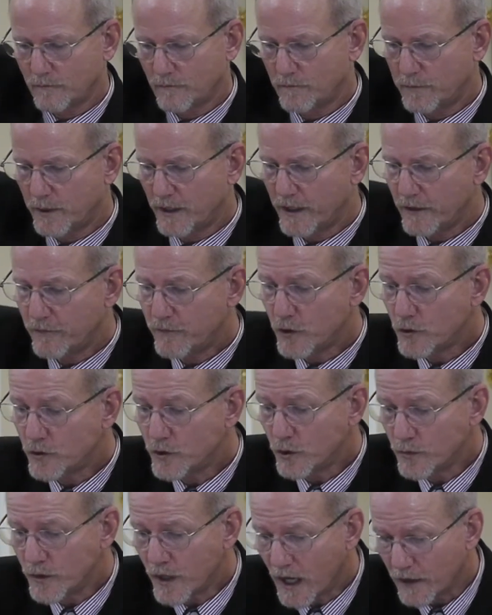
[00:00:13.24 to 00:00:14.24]
But if you
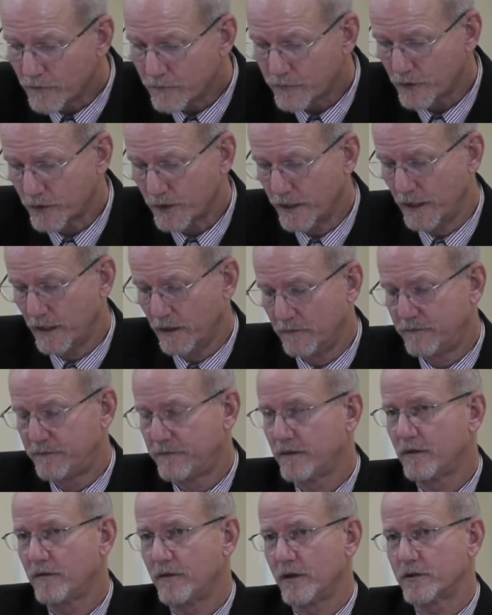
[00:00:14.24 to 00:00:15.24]
do not forgive
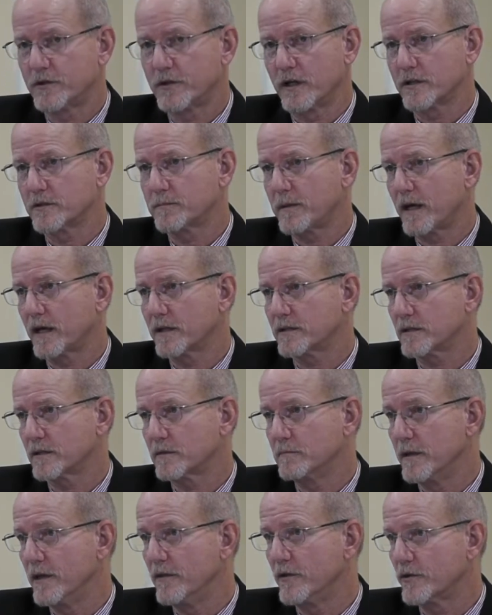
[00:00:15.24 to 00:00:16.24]
their trespasses,
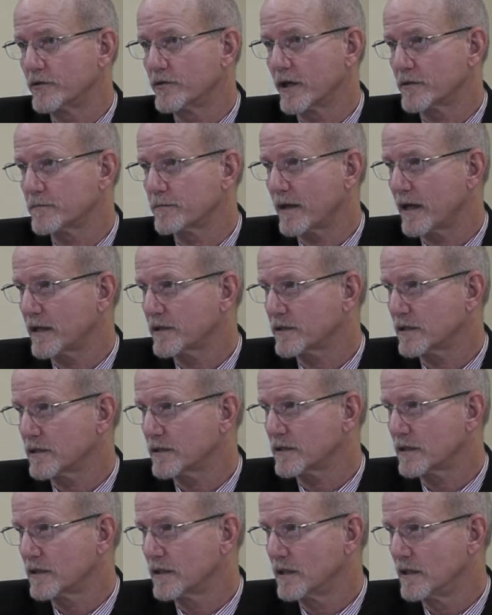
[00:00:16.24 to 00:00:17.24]
men their
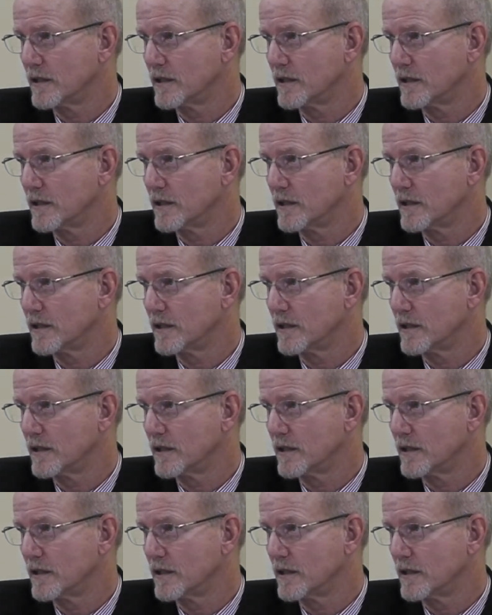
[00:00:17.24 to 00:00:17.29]
trespasses,